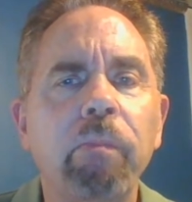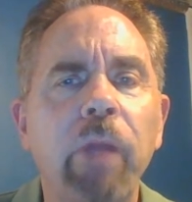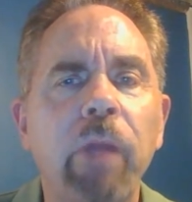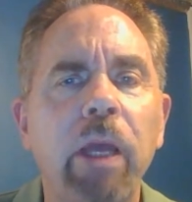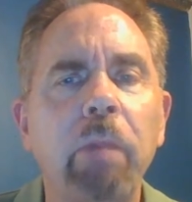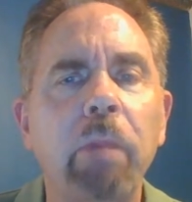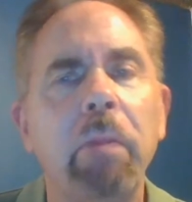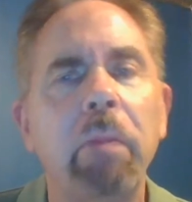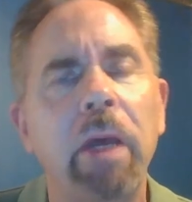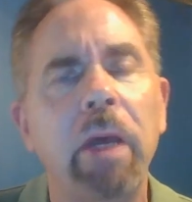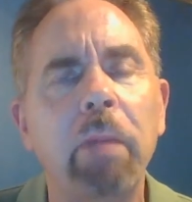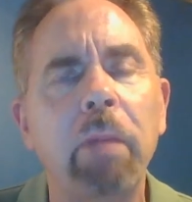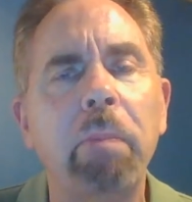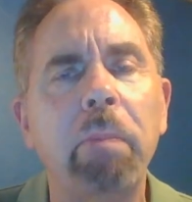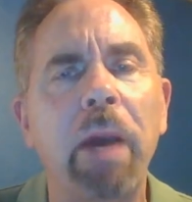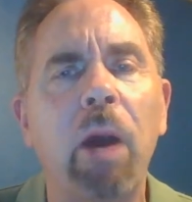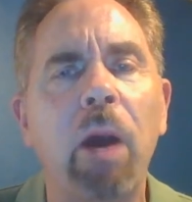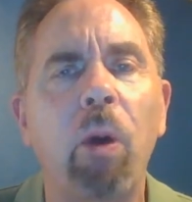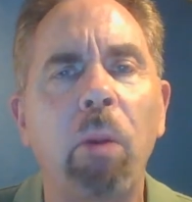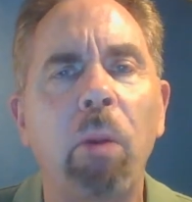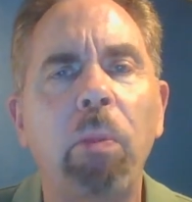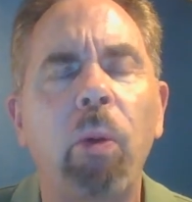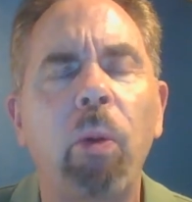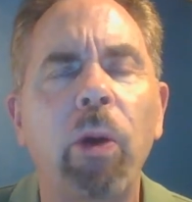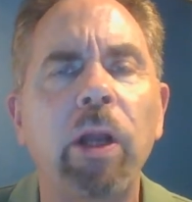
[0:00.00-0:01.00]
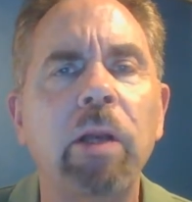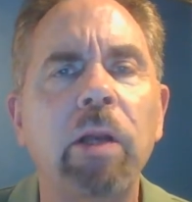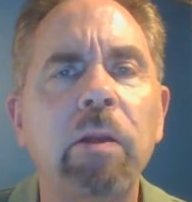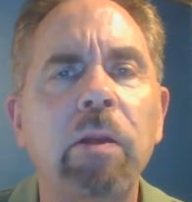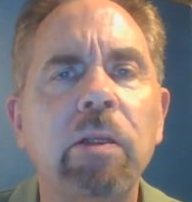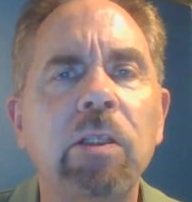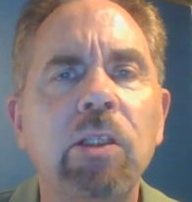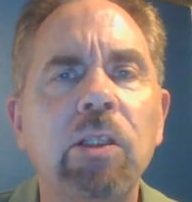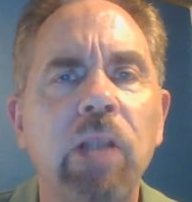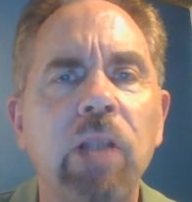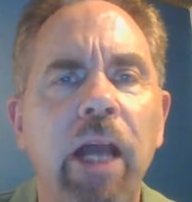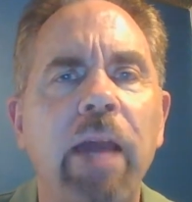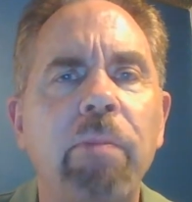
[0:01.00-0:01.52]
in PowerPoint
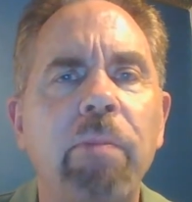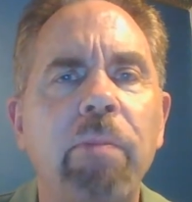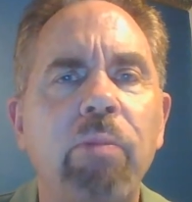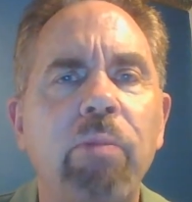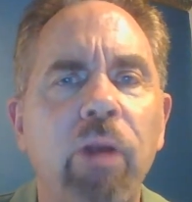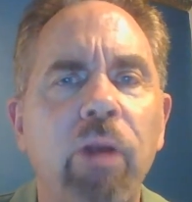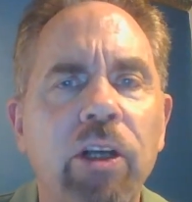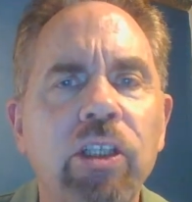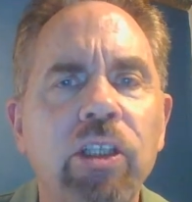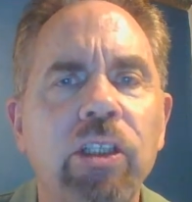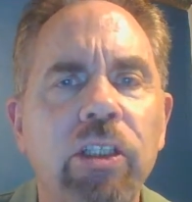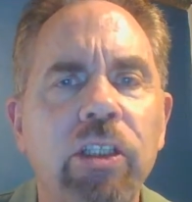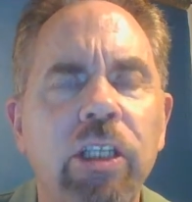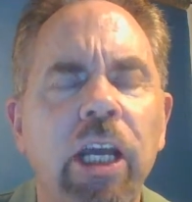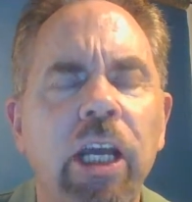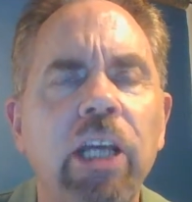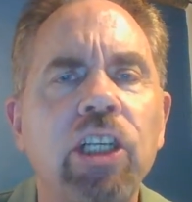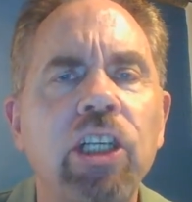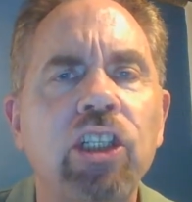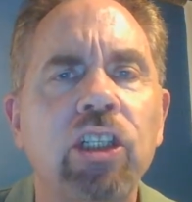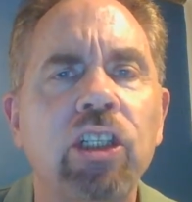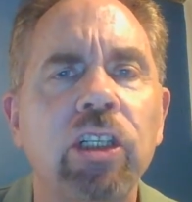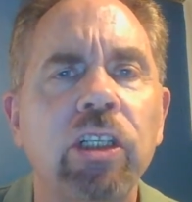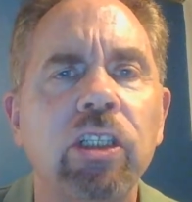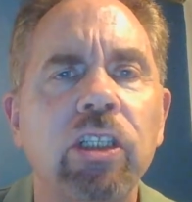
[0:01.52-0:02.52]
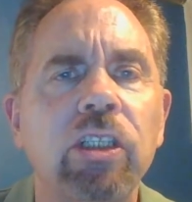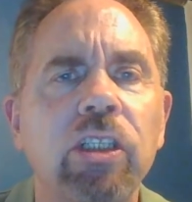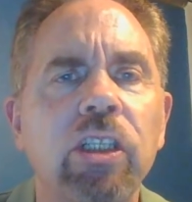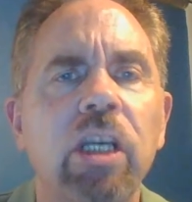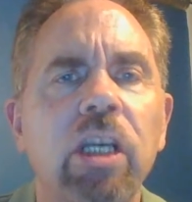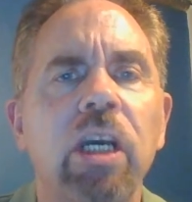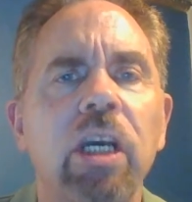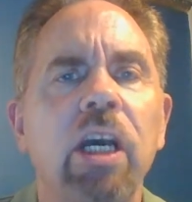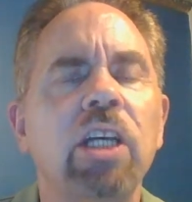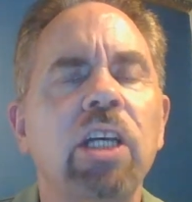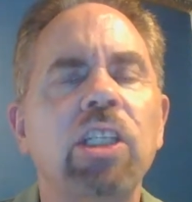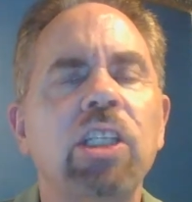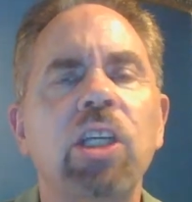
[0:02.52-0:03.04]
slide presentations.
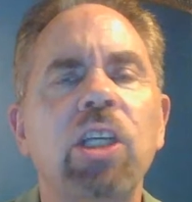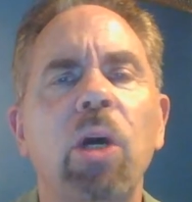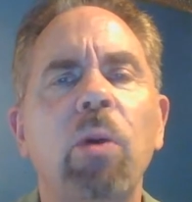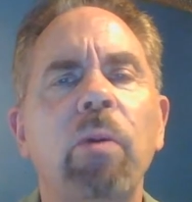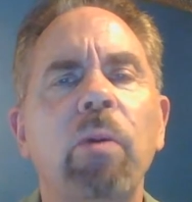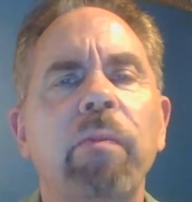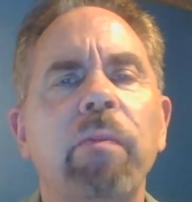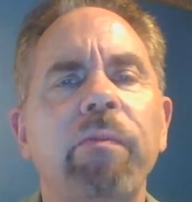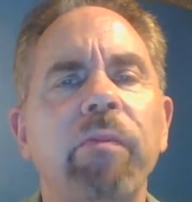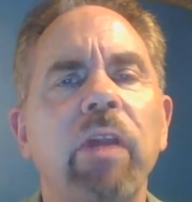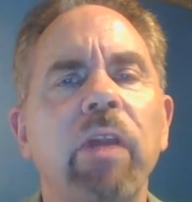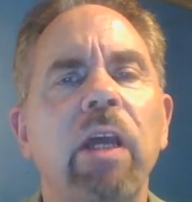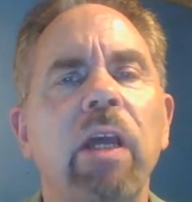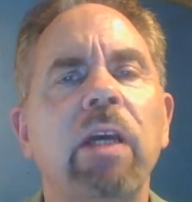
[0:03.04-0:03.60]
So,